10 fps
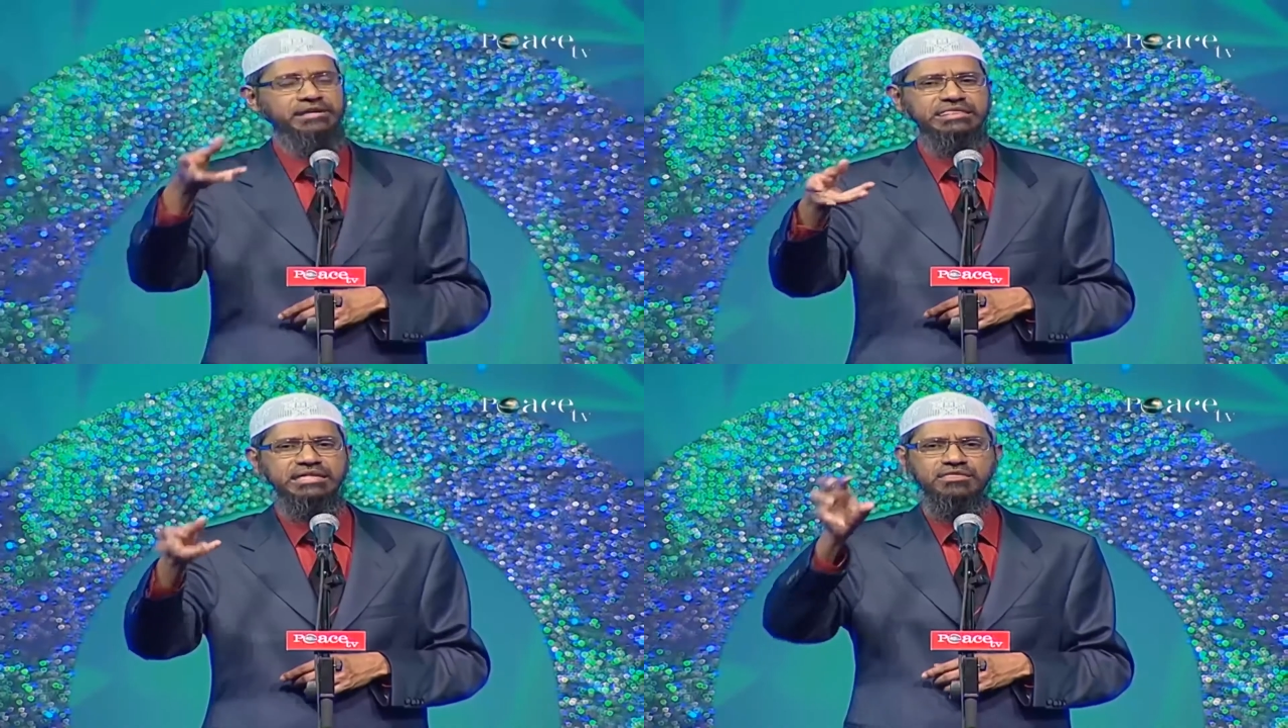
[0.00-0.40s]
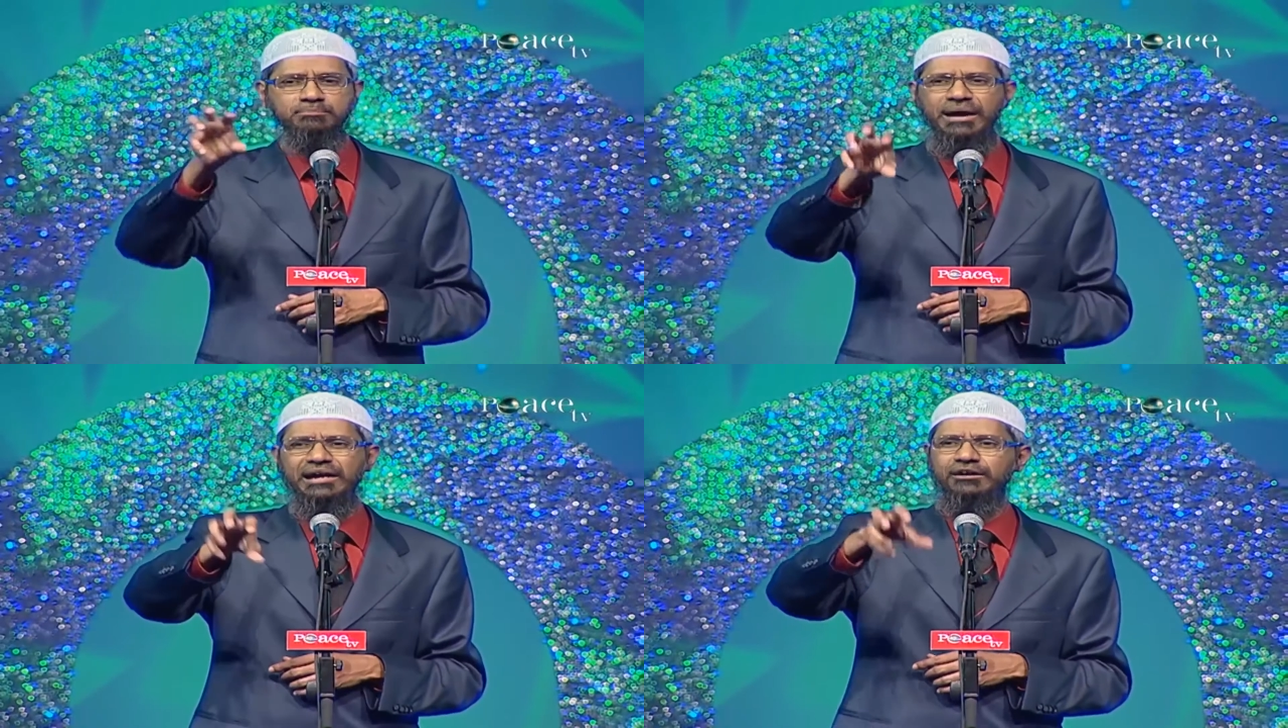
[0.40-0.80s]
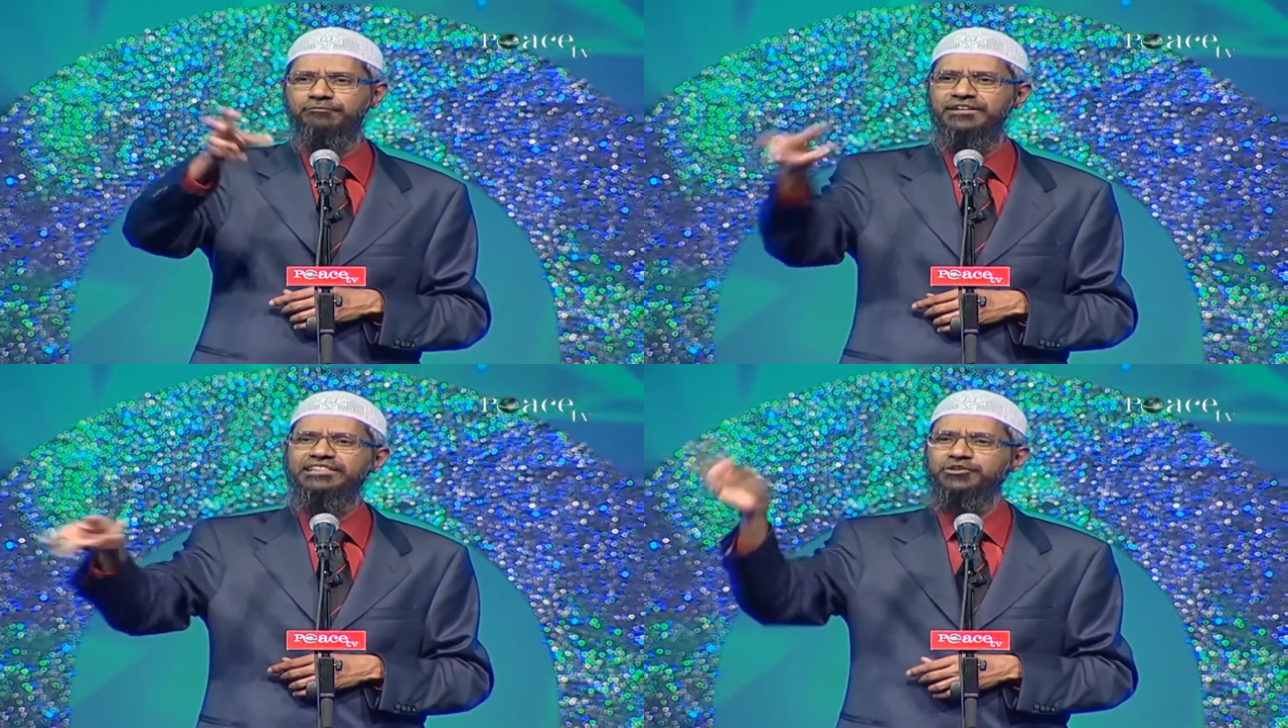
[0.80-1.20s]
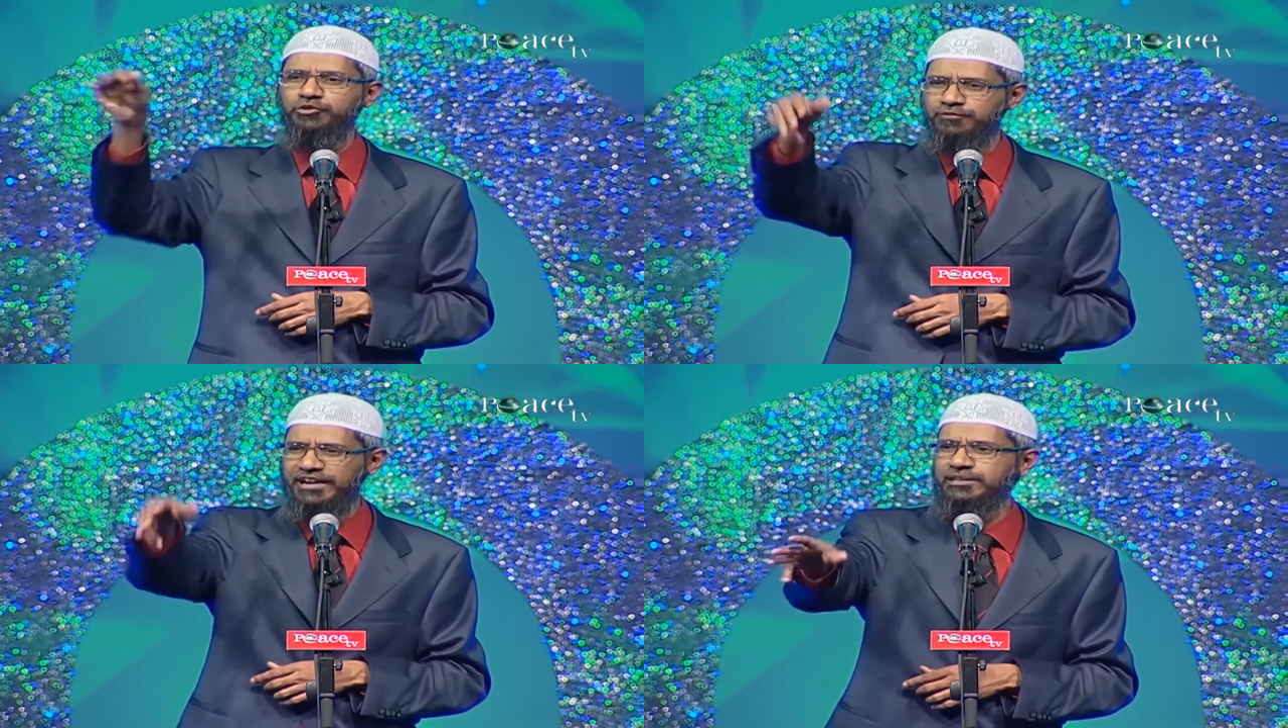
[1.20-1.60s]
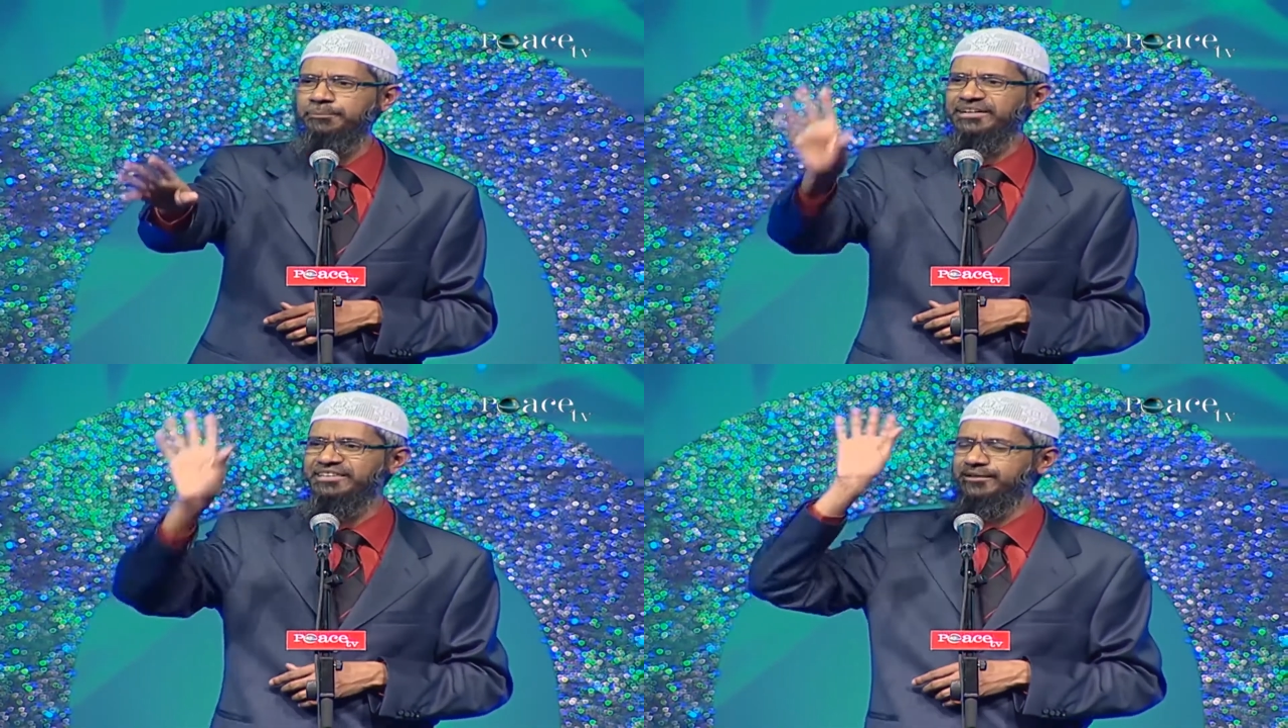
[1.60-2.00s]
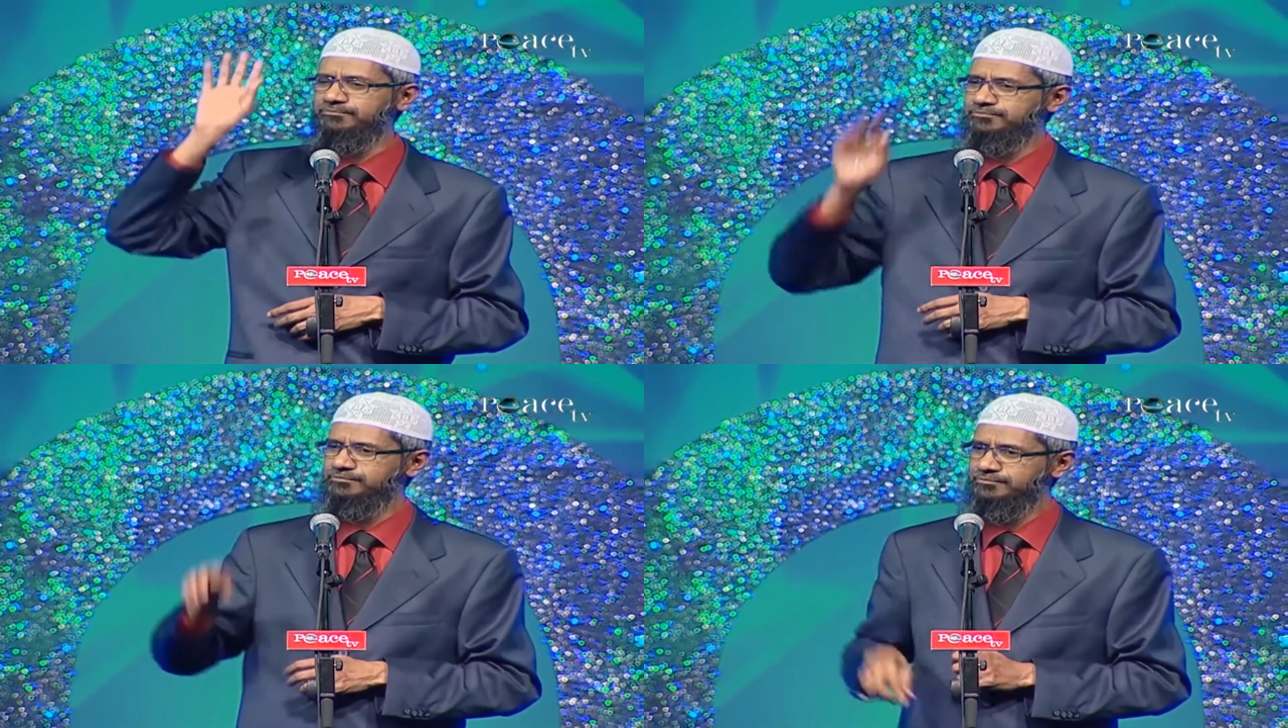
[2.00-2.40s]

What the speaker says: feces, muck, filth, you'll find the pig there.